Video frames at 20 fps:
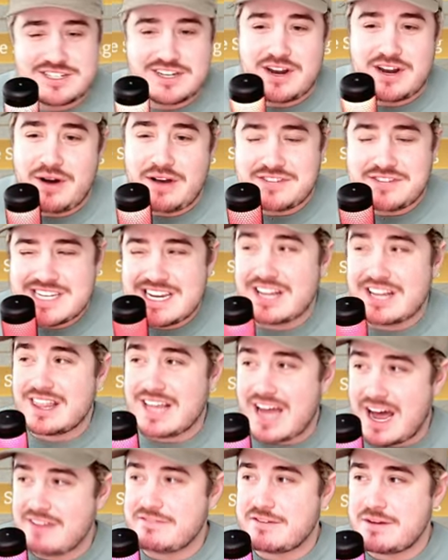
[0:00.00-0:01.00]
You know, I've seen a
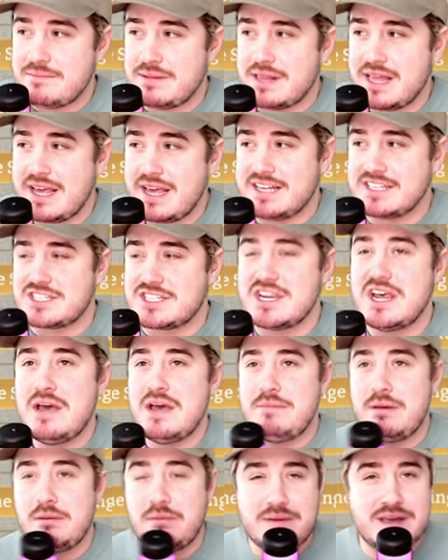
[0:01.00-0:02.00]
lot of complaints,
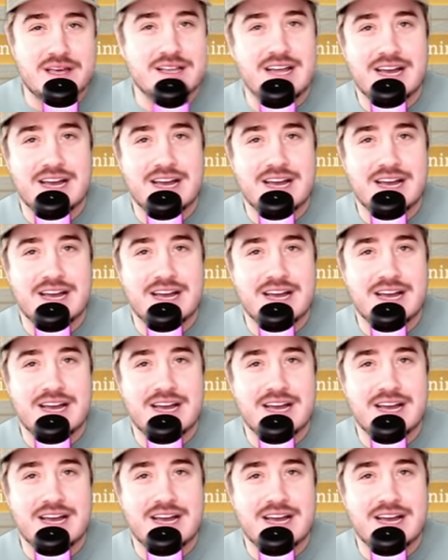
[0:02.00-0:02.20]
people being